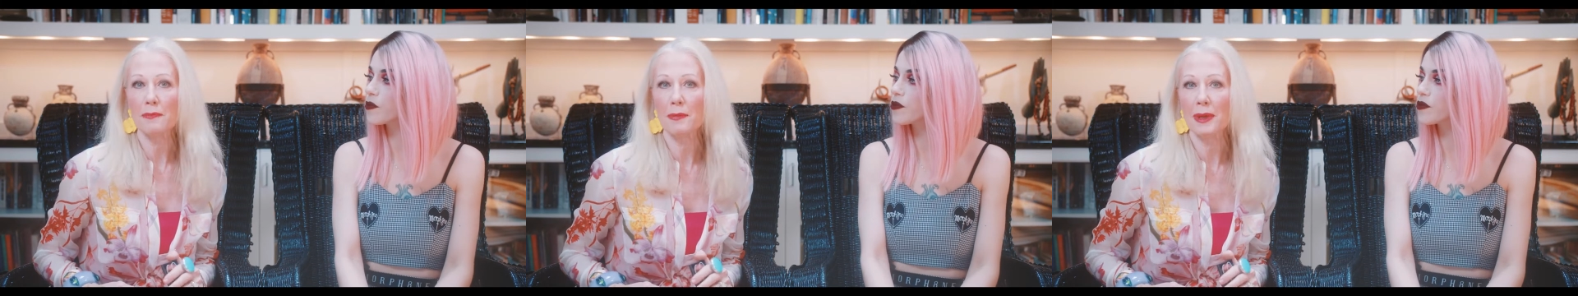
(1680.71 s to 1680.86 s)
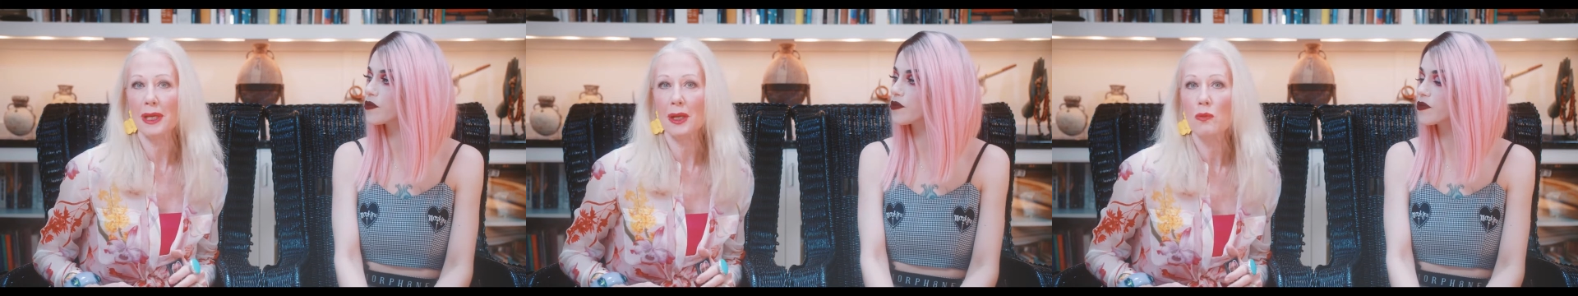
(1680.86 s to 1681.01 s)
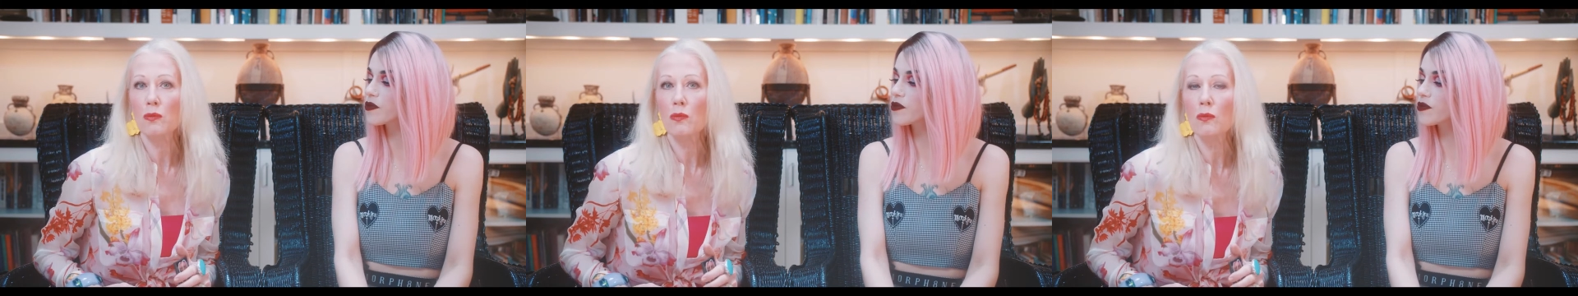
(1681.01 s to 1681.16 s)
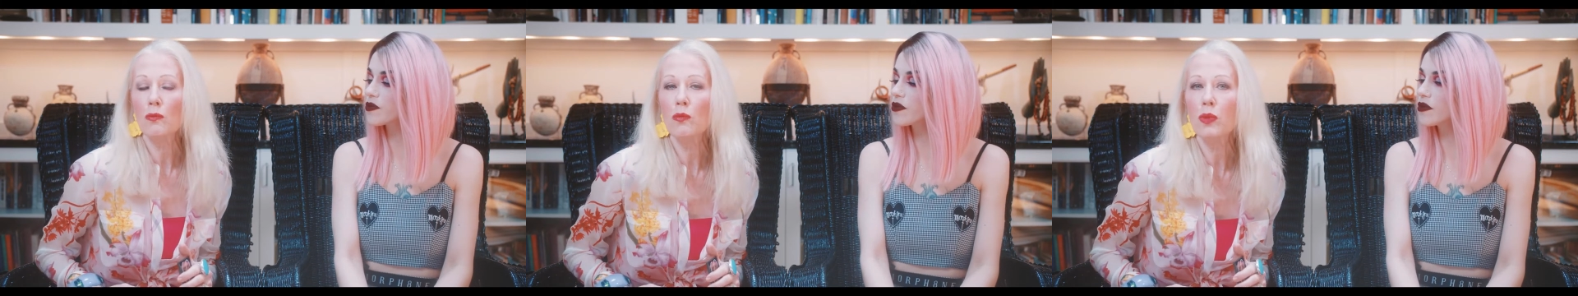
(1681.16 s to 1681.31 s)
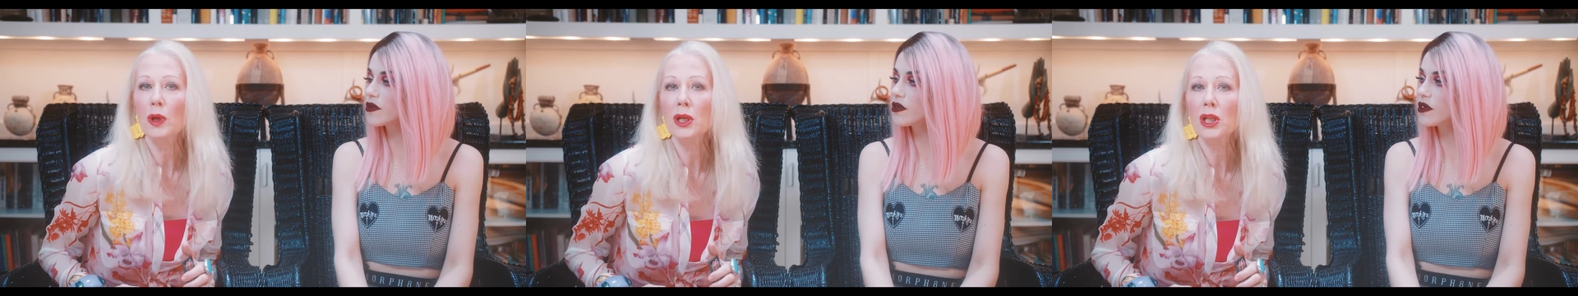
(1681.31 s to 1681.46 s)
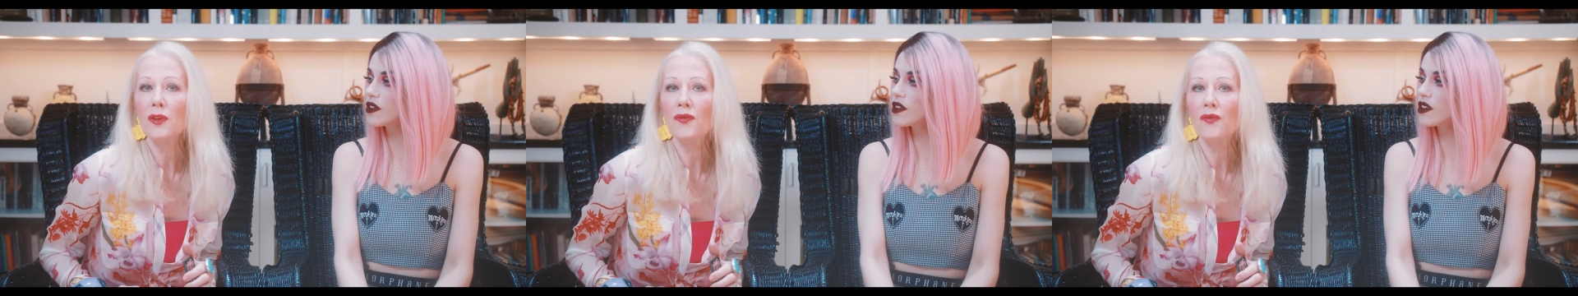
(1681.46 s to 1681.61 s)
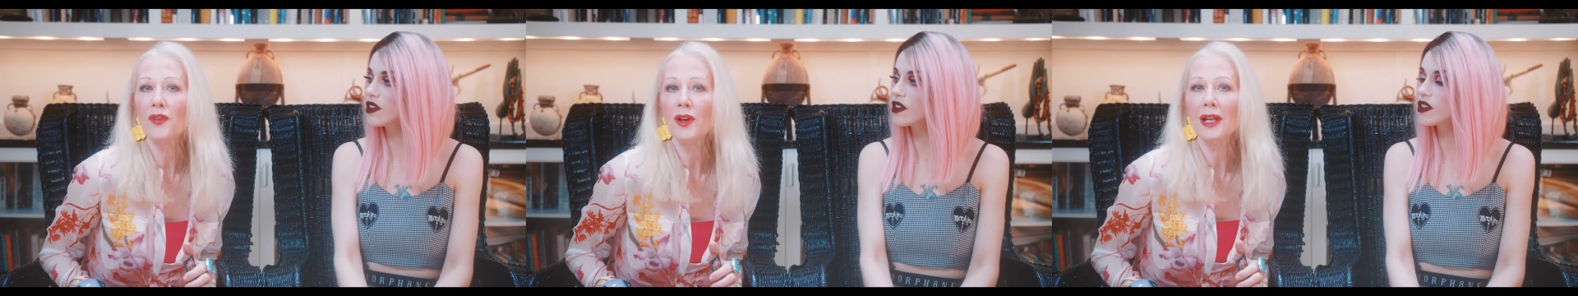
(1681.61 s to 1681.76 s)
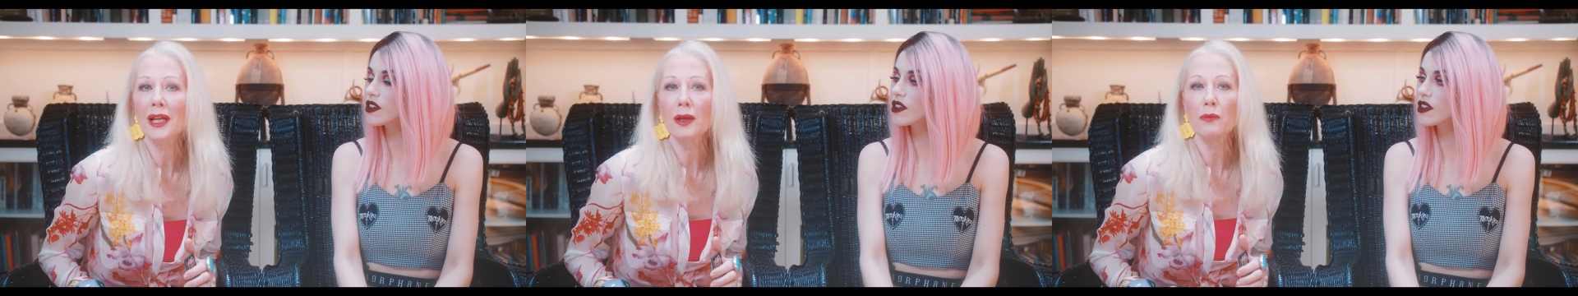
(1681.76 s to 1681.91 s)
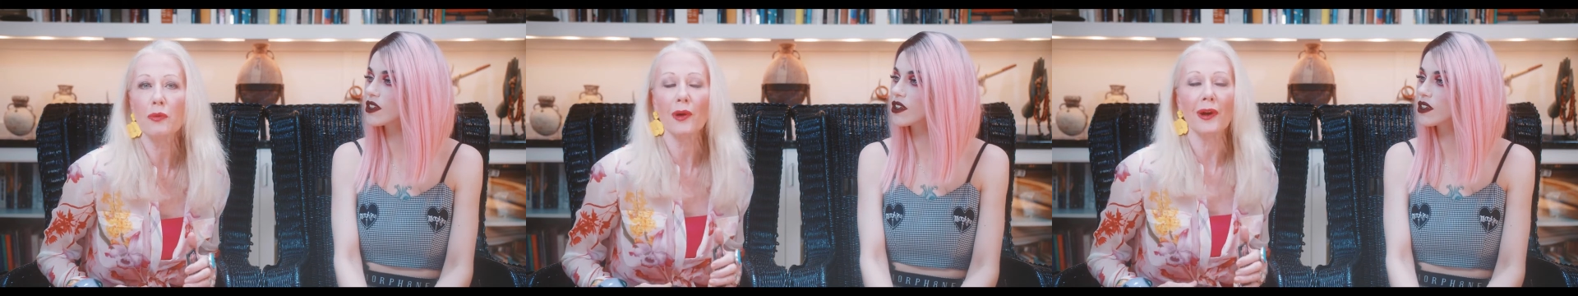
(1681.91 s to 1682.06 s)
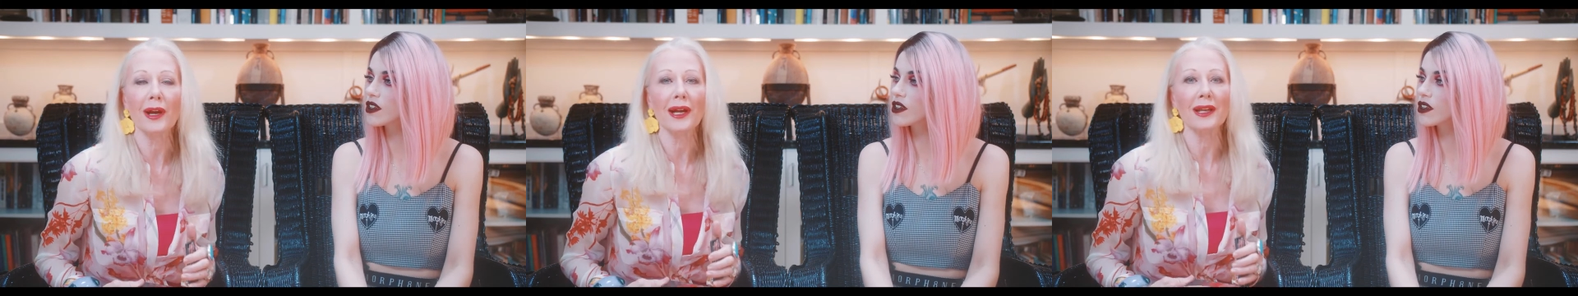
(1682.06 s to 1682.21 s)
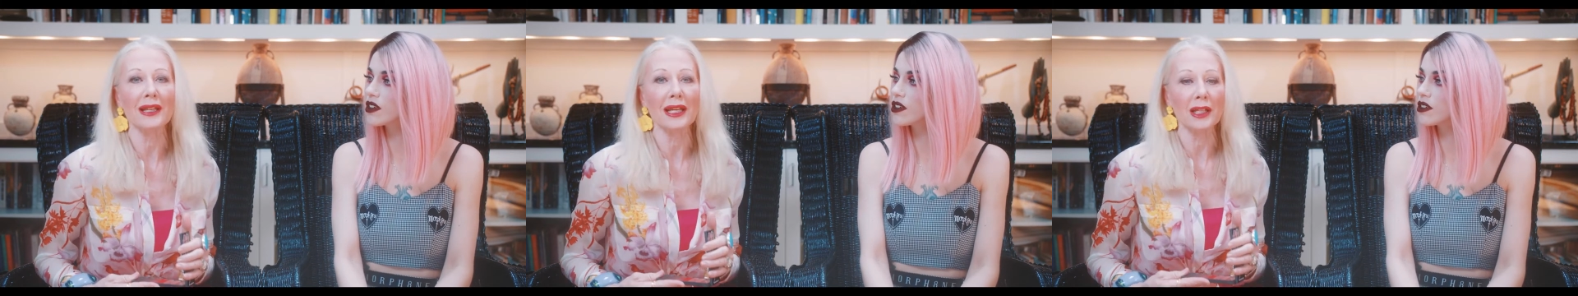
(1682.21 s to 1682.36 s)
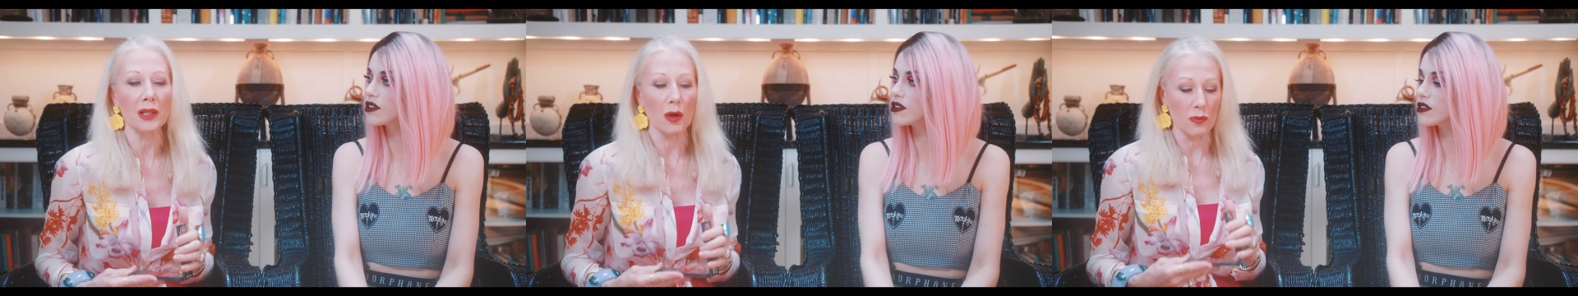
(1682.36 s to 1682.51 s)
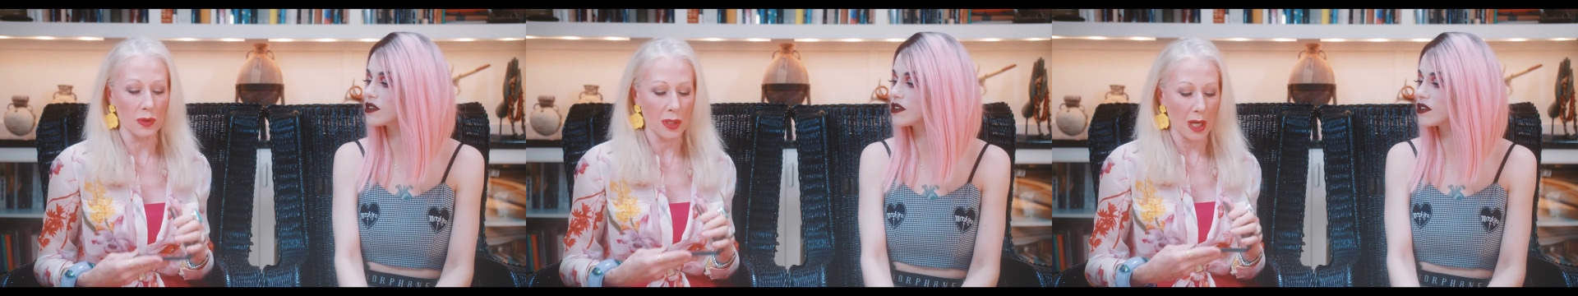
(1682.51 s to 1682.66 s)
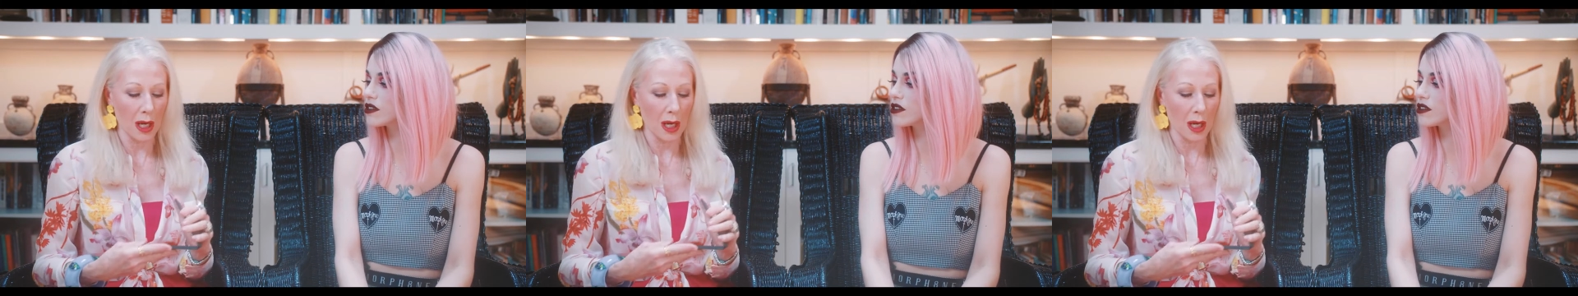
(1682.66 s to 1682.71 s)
Speaker 1: somebody, "What do you feel like wearing?" and they don't